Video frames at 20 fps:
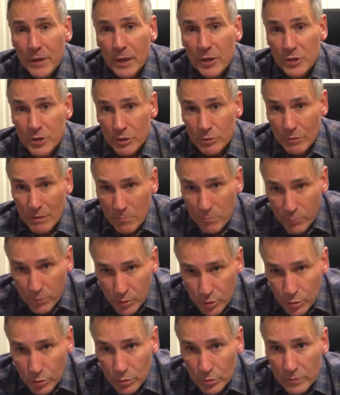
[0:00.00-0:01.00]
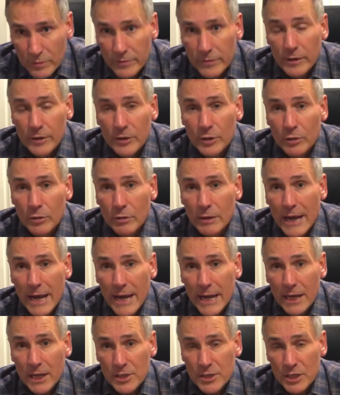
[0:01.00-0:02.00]
to improve your air
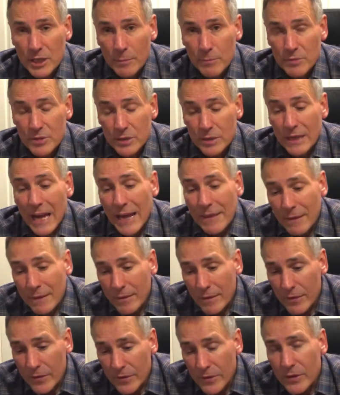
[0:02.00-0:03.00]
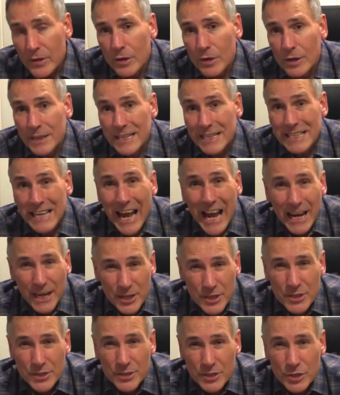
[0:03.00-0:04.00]
consumption, and then the third is
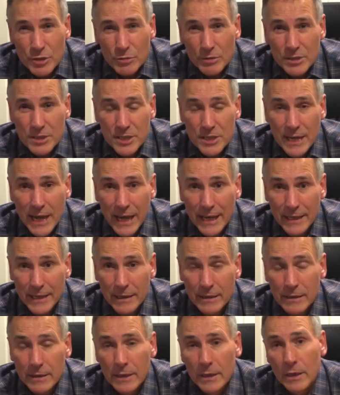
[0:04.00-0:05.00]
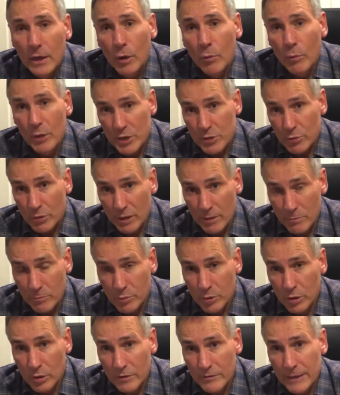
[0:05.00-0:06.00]
actions you can take which will
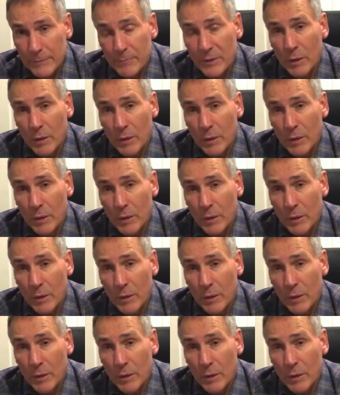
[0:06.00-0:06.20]
improve it.